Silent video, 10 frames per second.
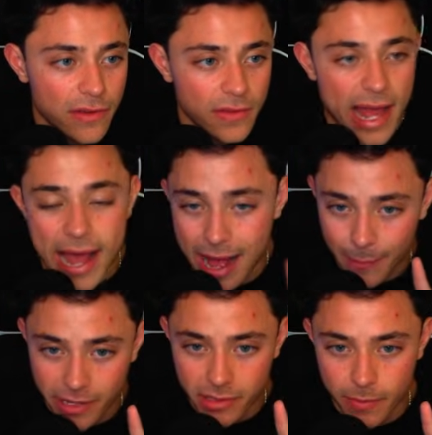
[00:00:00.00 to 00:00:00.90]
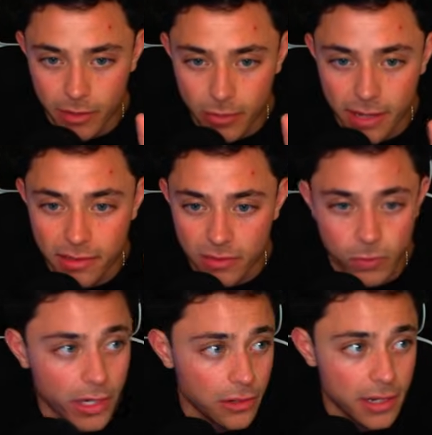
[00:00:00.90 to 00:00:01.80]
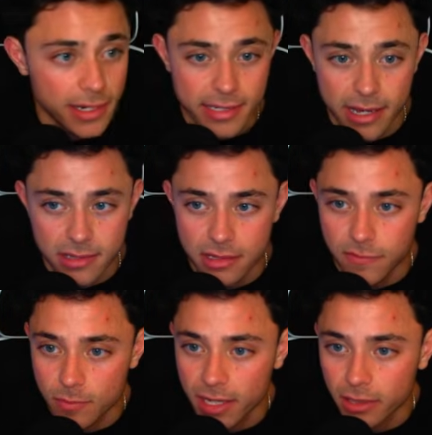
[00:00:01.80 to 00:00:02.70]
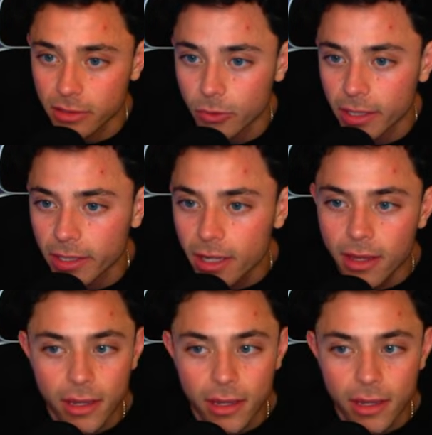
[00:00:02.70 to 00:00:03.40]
if that happens, by the way, this is why you need to test if you make a new one.